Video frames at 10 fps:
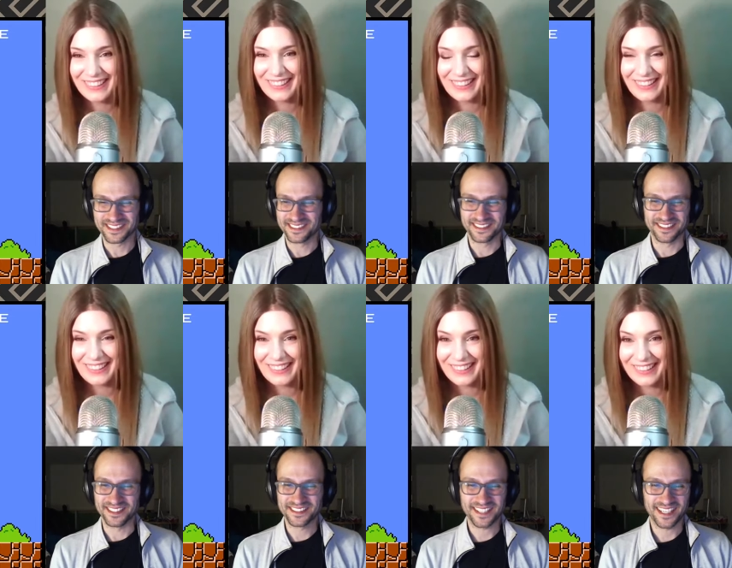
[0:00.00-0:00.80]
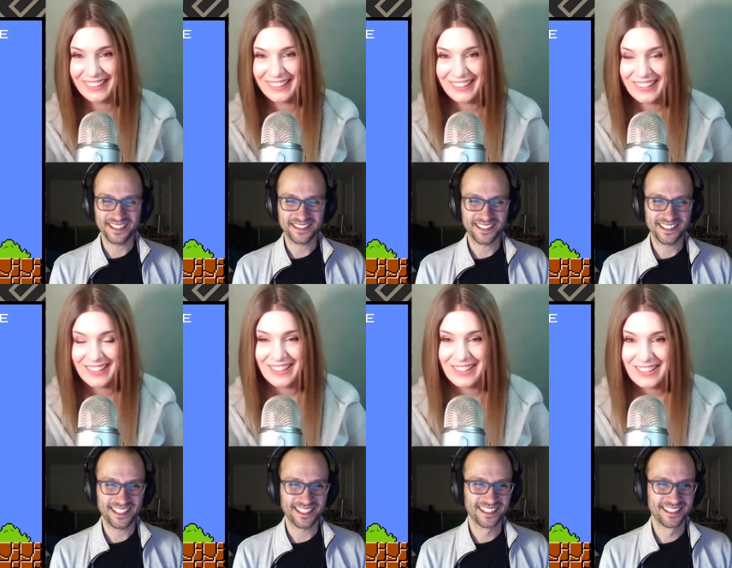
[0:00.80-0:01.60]
Speaker 1: That's there's science right
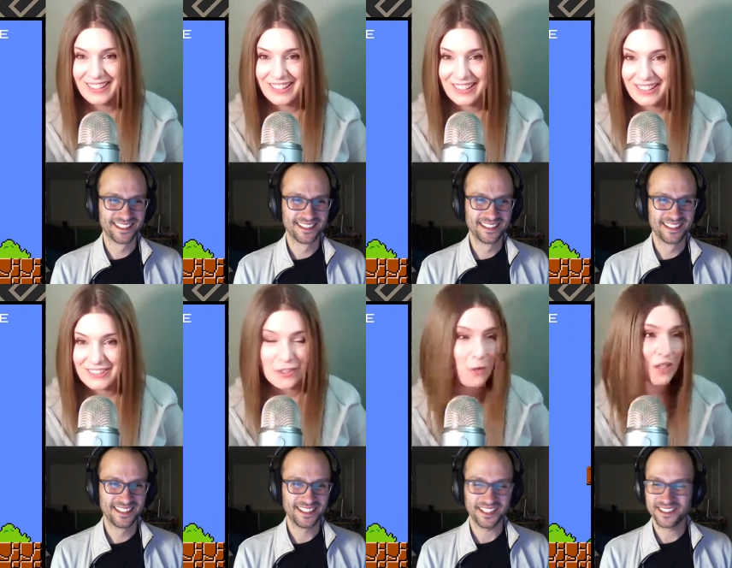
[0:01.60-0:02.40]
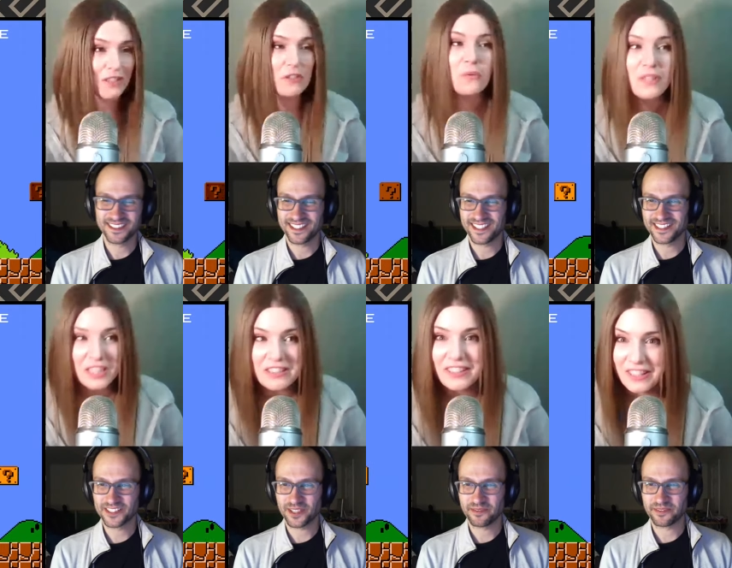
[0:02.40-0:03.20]
there.
Speaker 2: Oh, it's You're un-
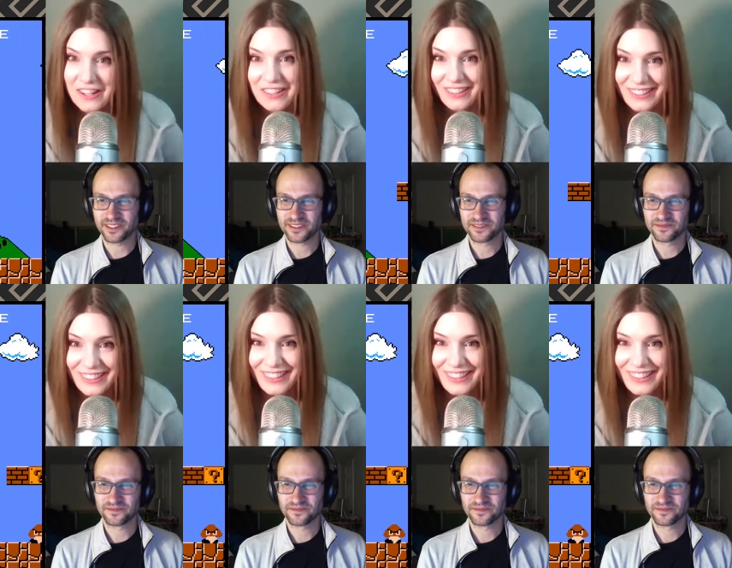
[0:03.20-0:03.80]
uniquely ugly.